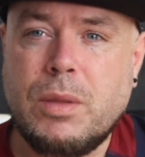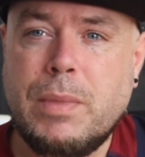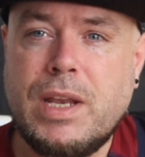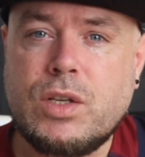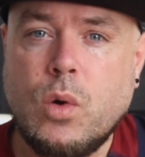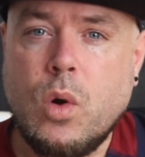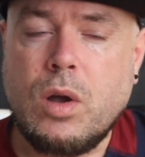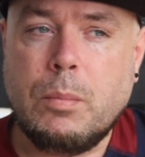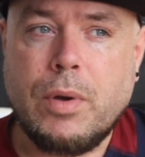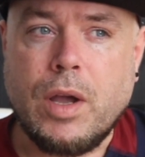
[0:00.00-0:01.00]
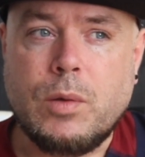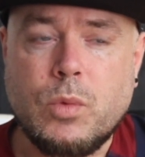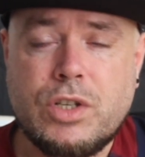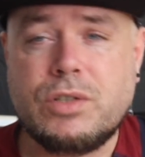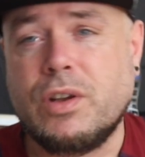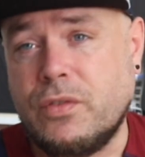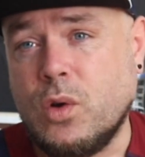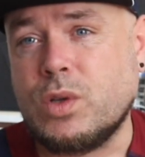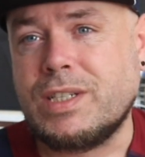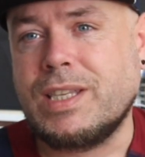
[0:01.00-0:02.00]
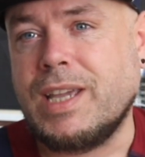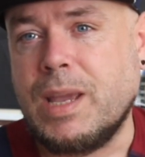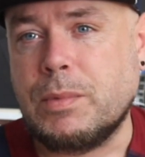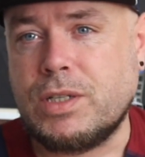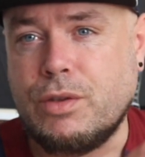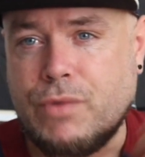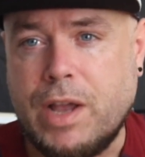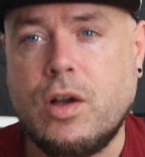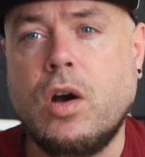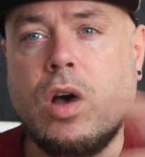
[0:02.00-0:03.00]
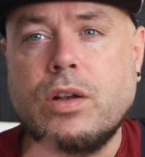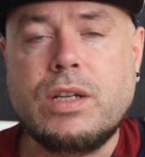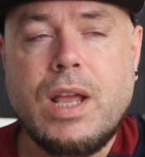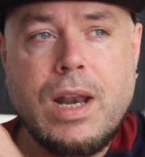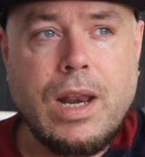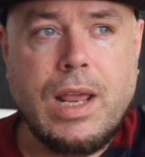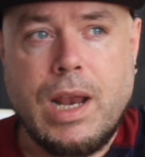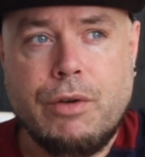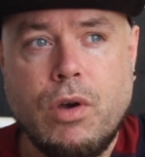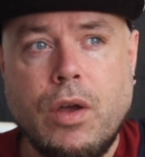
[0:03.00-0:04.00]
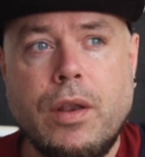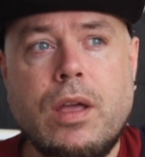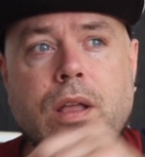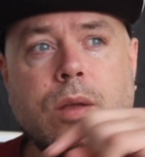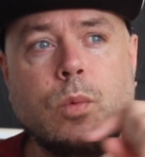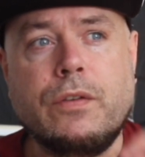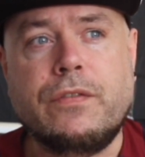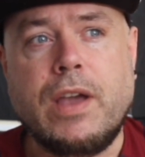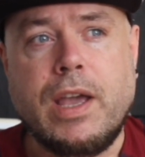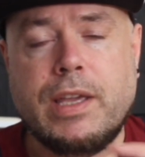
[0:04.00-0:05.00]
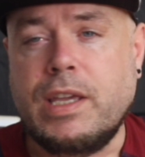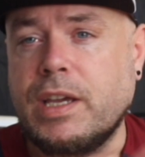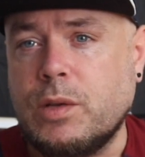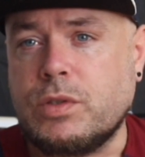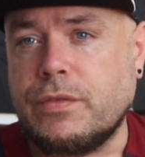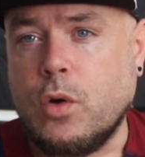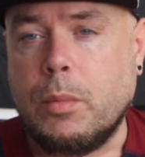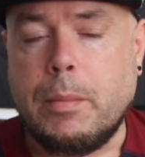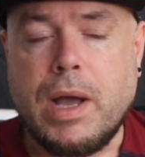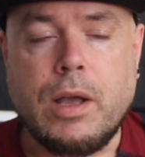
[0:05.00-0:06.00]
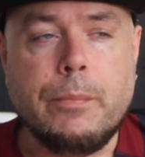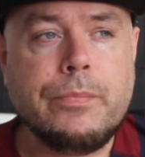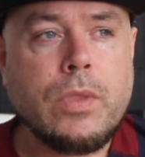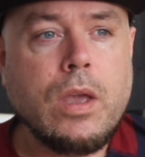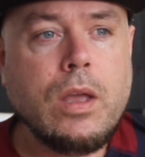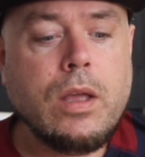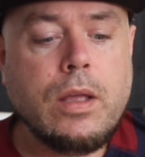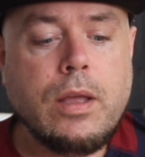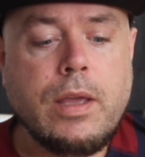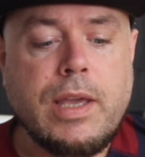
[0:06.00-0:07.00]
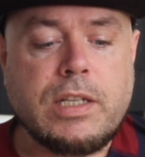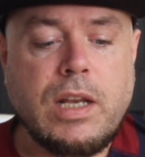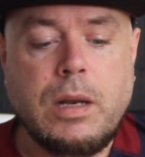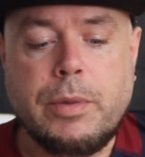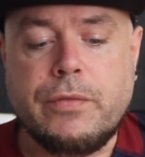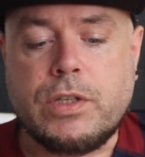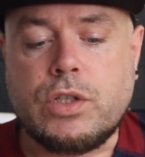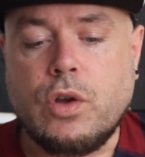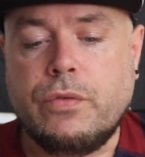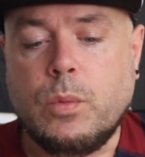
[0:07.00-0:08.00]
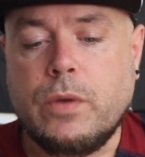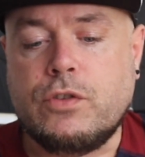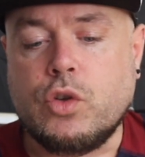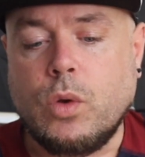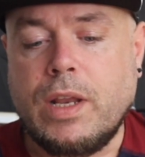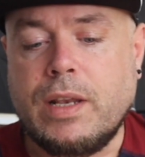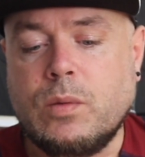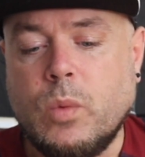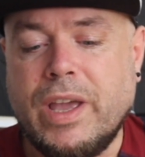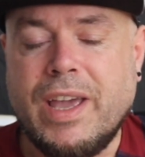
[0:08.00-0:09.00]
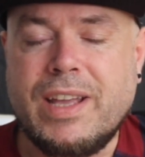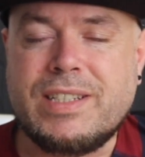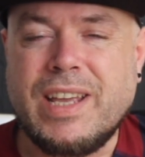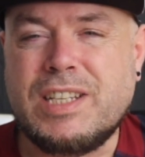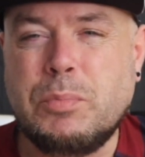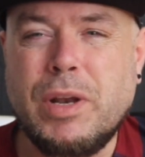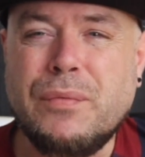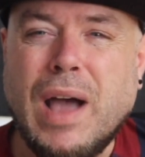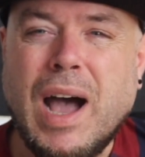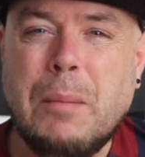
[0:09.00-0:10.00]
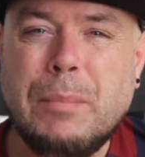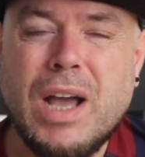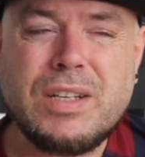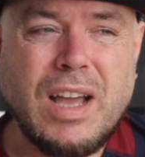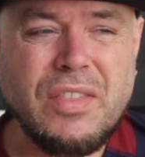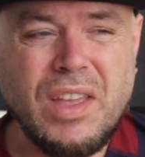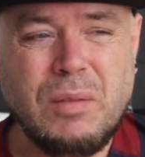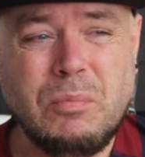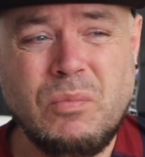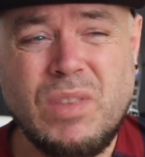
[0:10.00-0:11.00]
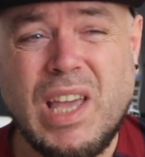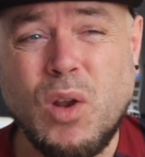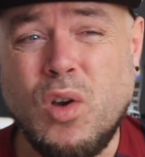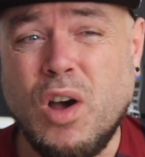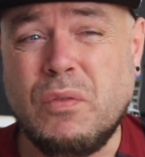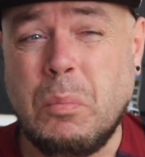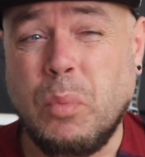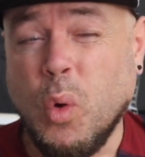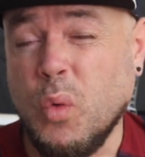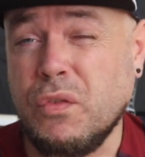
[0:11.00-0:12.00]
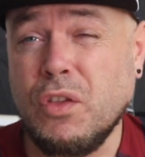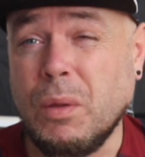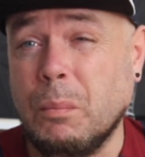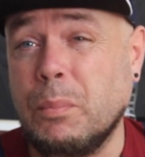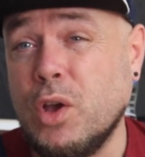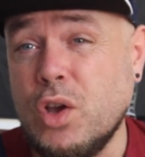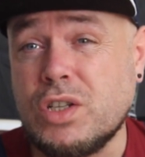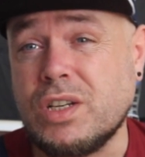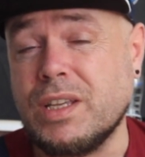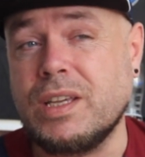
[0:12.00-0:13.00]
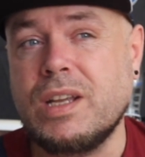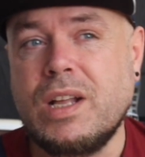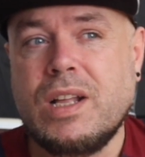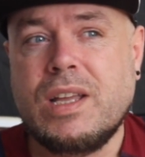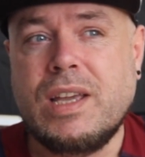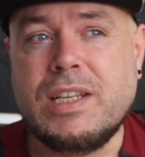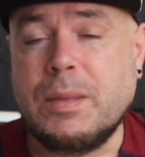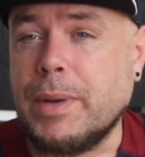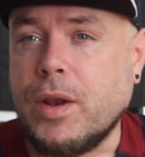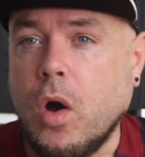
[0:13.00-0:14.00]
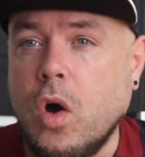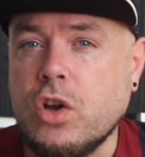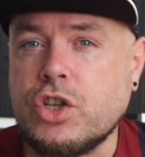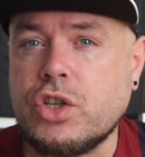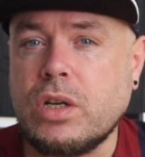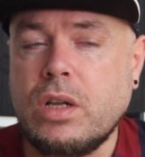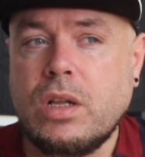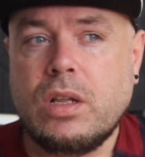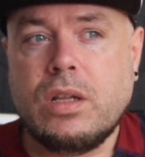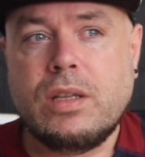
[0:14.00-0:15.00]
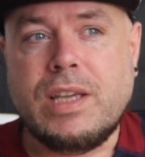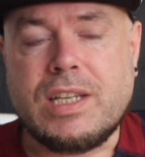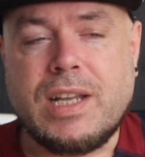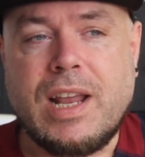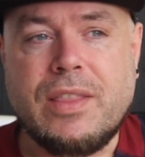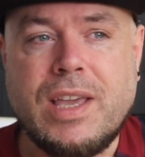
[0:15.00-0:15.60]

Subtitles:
main talking point, which of course is the game, is the red card later on with Egan, who's a former Macam. He has a little bit of a scuffle with Joe Linton where it's a bit of handbags. I think yellow card for both of them personally is a bit harsh. Yes, I know they